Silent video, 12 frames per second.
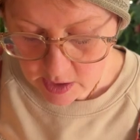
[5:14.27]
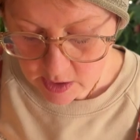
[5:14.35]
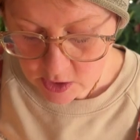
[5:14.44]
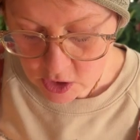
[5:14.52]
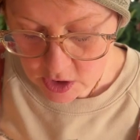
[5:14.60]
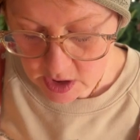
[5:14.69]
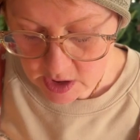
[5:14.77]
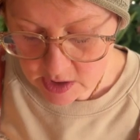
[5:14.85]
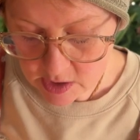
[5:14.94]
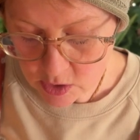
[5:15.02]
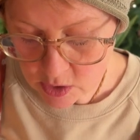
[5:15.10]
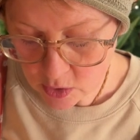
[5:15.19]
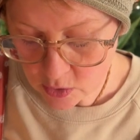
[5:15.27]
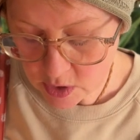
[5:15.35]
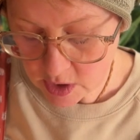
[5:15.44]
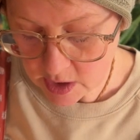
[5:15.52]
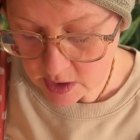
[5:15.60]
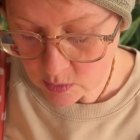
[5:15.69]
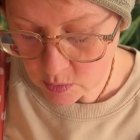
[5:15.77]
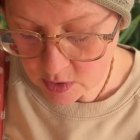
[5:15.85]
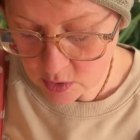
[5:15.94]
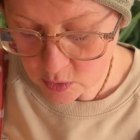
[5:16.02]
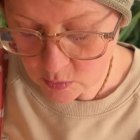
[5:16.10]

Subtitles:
She is associated with the new